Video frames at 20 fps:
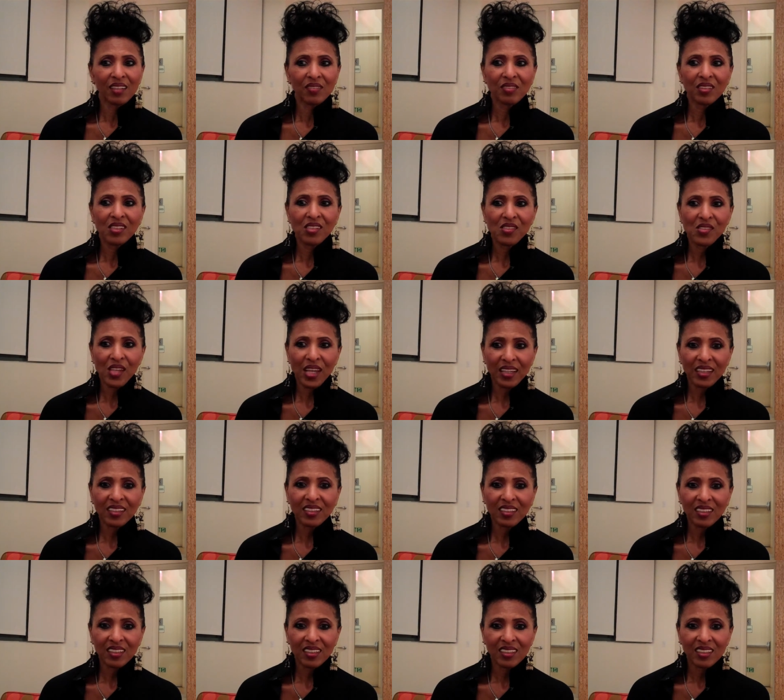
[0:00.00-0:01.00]
every
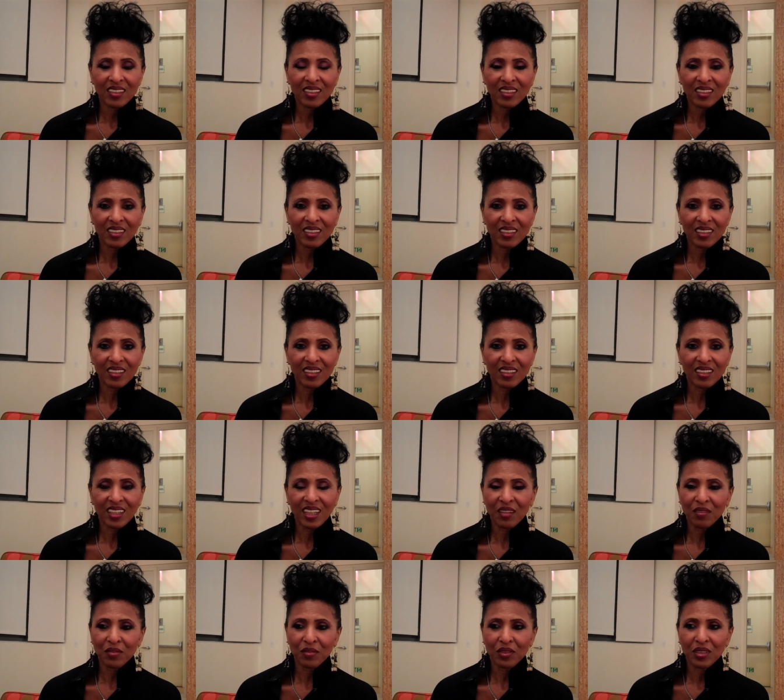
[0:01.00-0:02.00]
second,
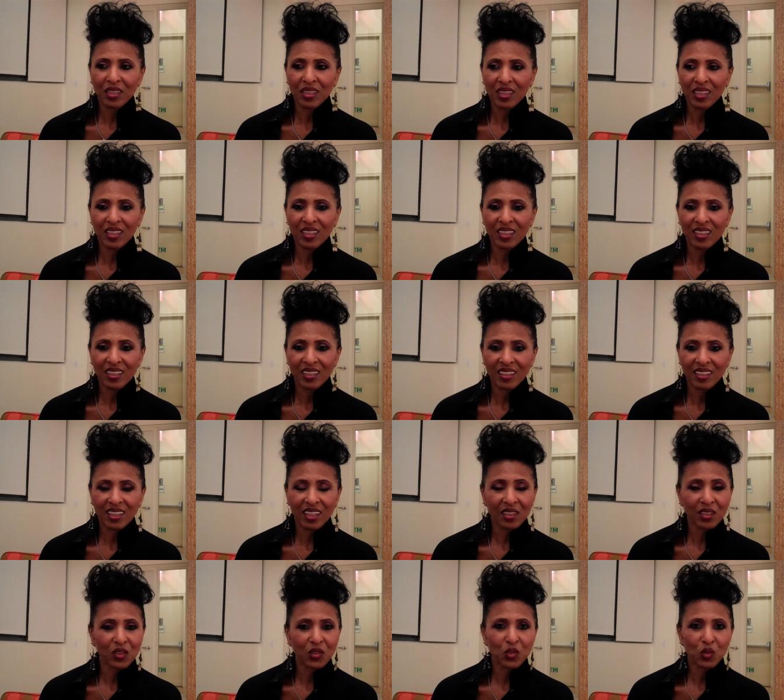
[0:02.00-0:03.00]
every
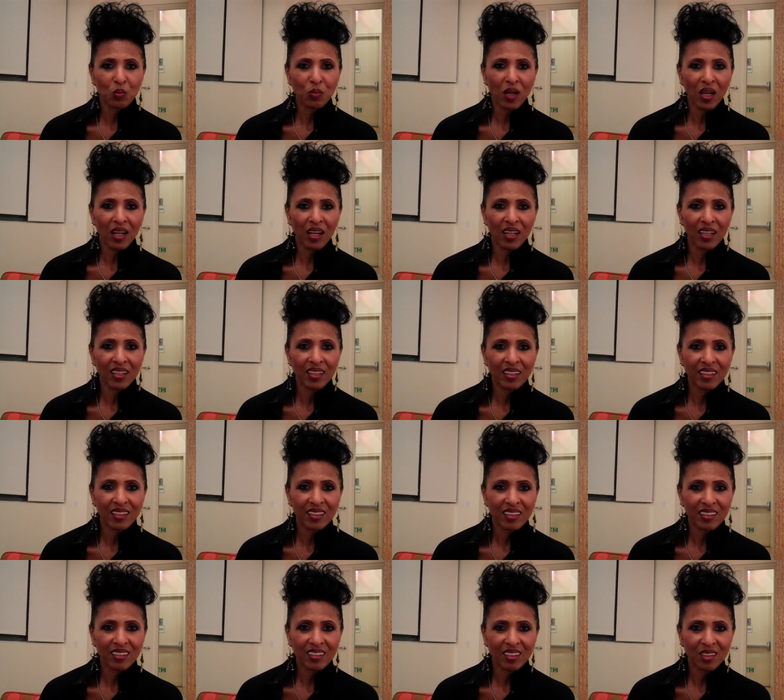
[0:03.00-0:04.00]
that goes by,
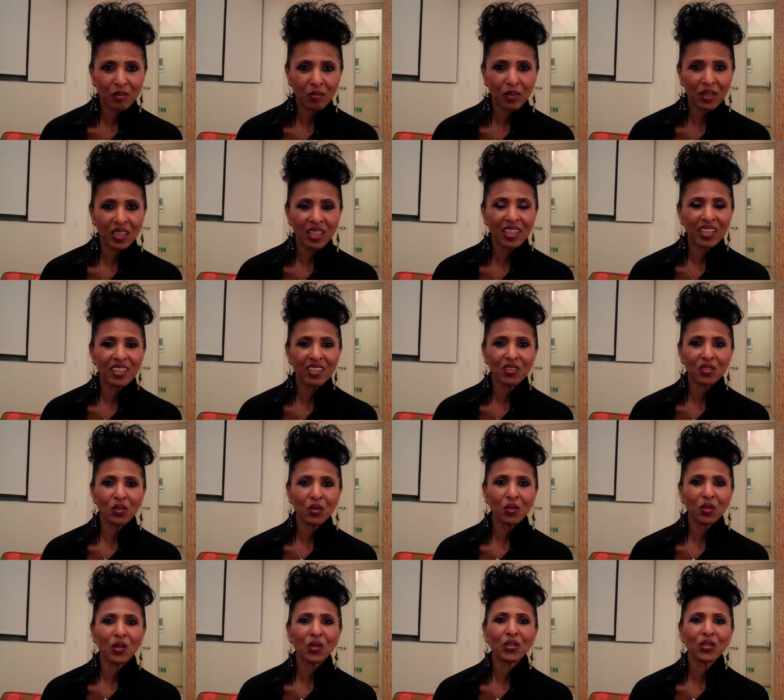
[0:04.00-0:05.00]
somebody is
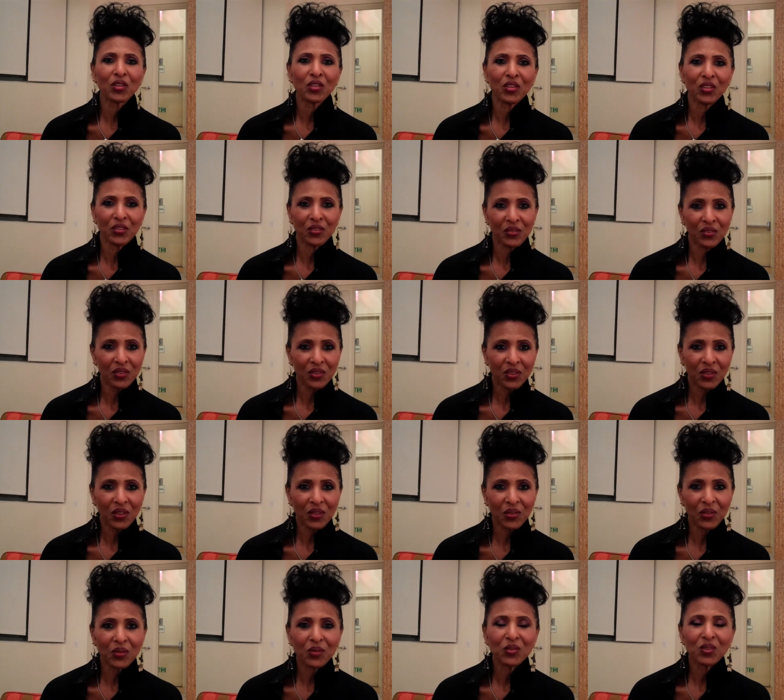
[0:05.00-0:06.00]
no longer,
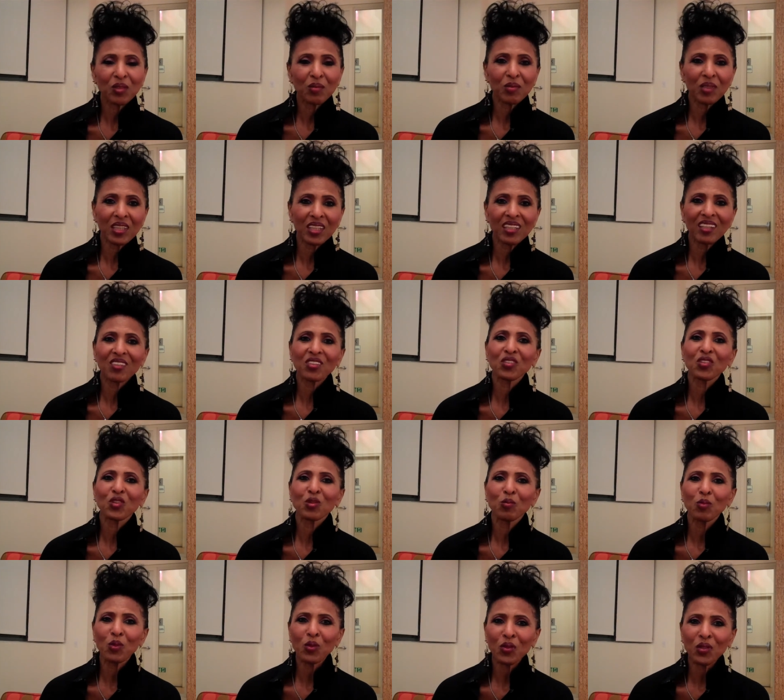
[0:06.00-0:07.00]
although somebody else
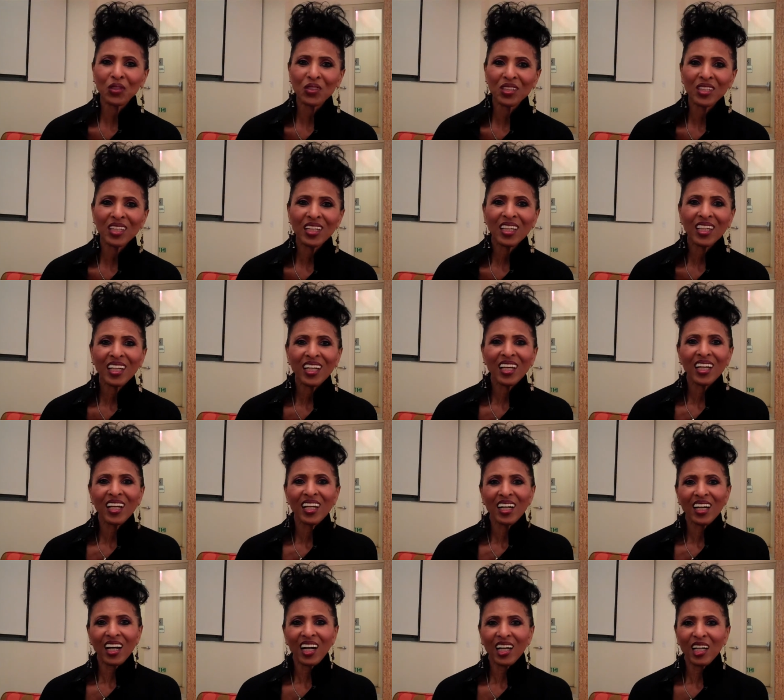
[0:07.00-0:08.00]
is born.
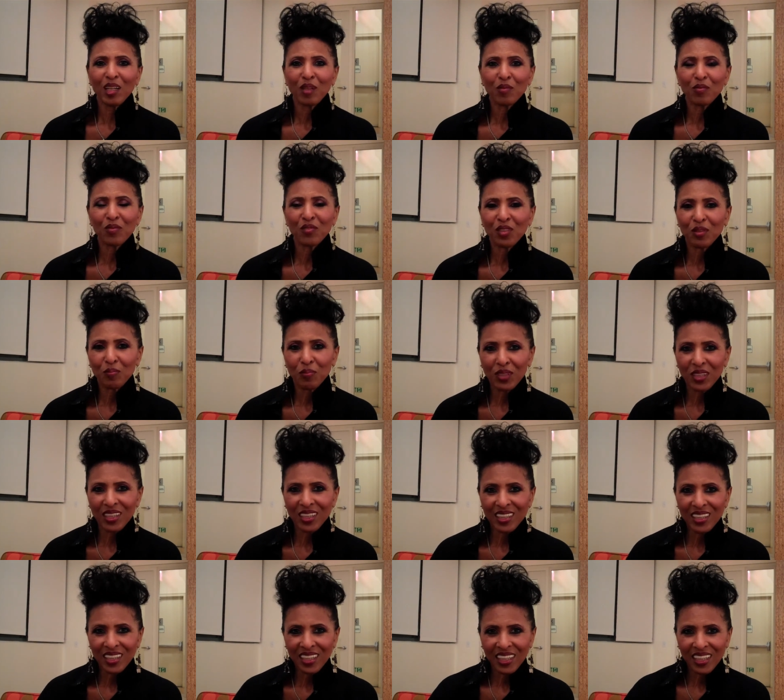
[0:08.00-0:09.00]
I have
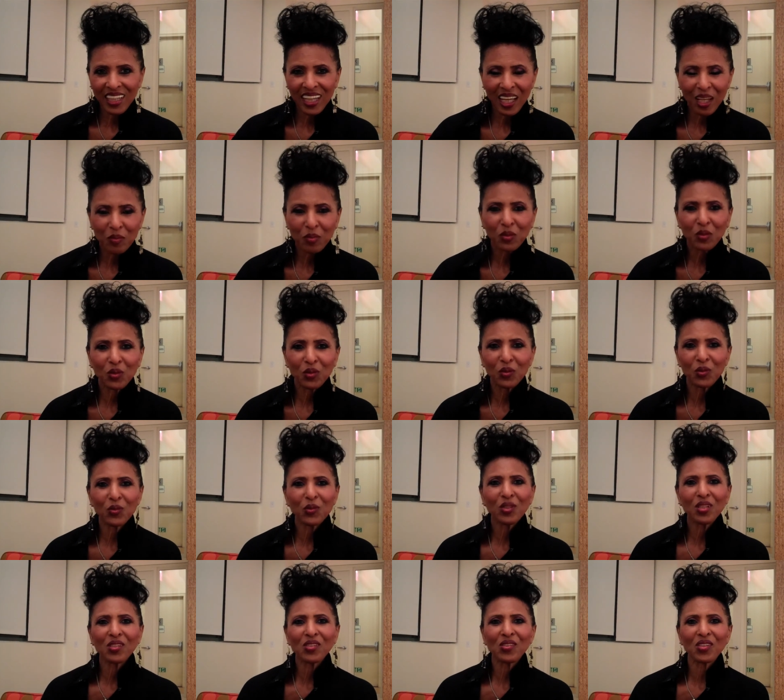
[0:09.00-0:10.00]
been able to do
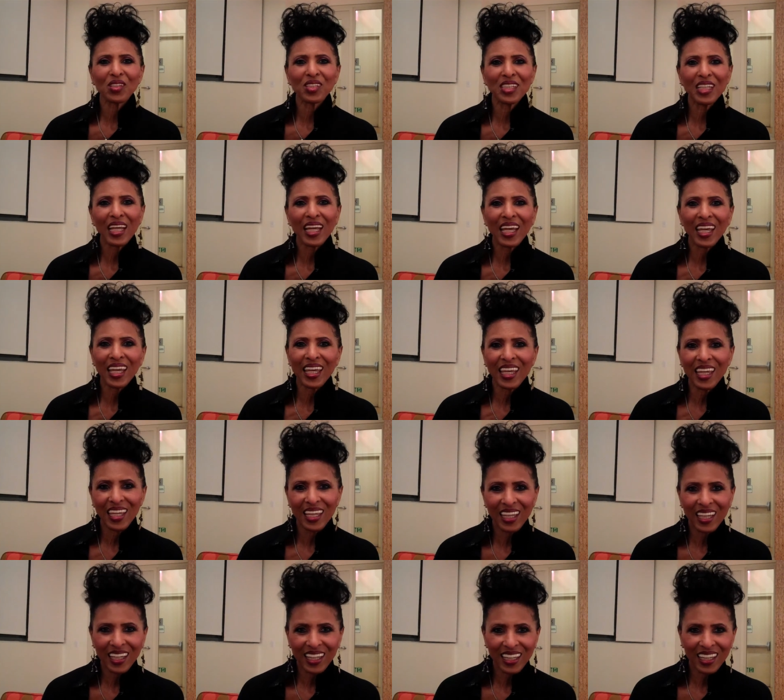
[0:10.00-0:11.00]
this a day
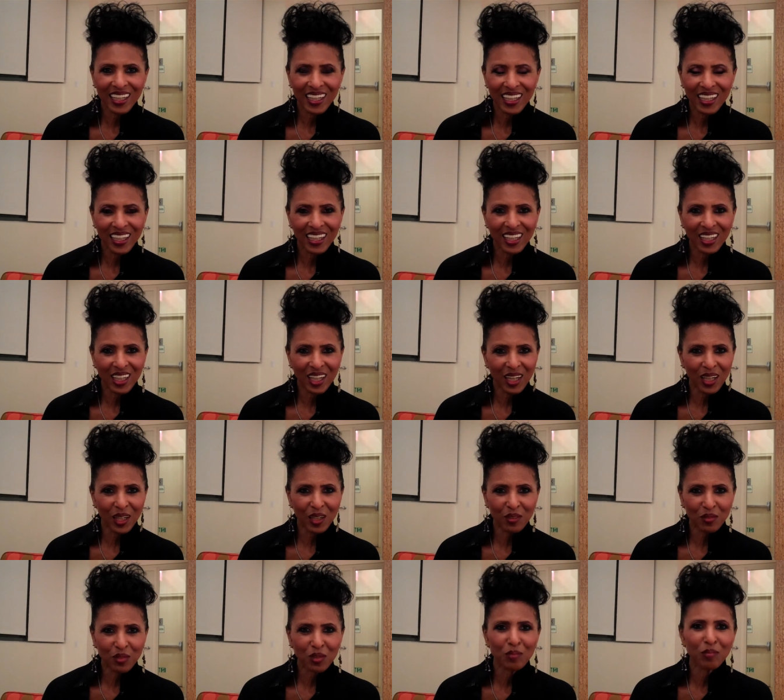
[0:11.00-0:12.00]

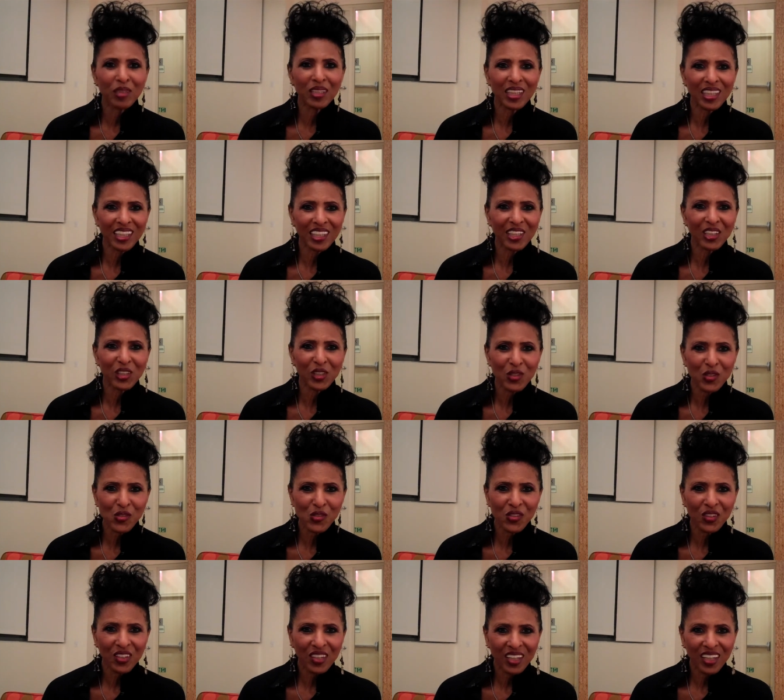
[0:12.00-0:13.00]
uh, for many
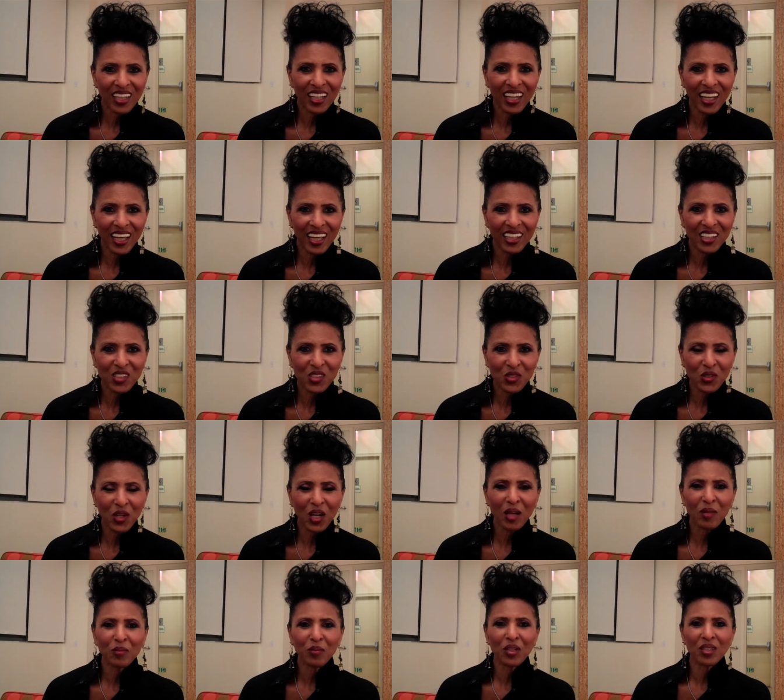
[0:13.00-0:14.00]
years, and so
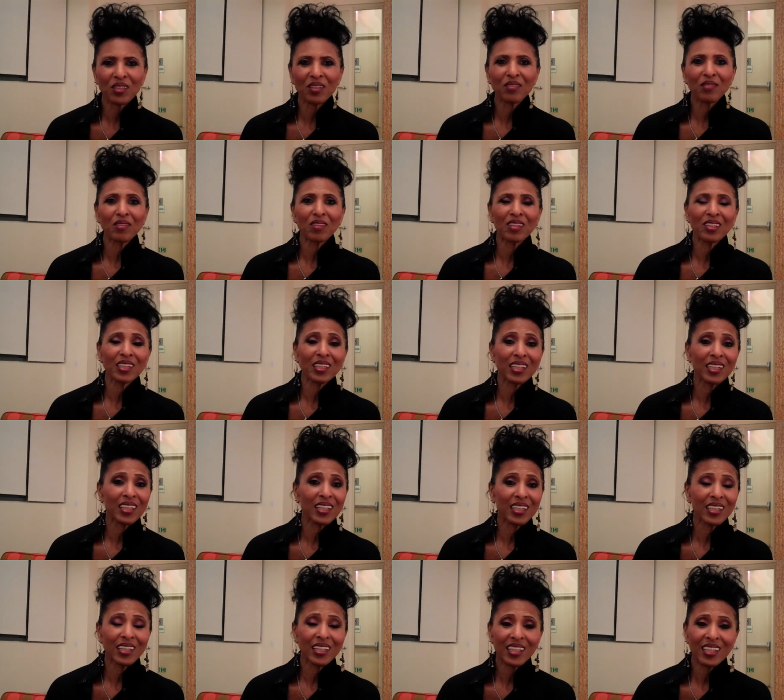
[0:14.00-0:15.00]
I'm one of
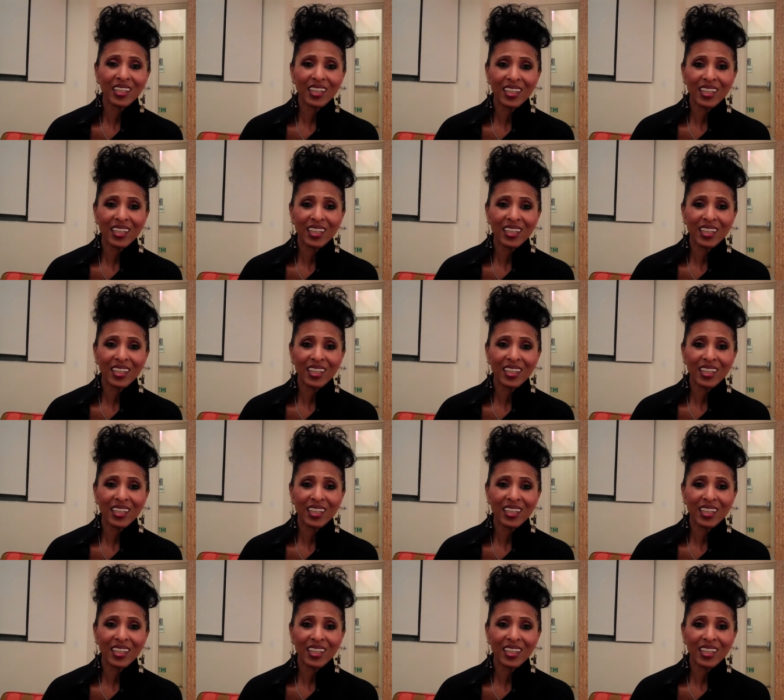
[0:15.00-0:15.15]
the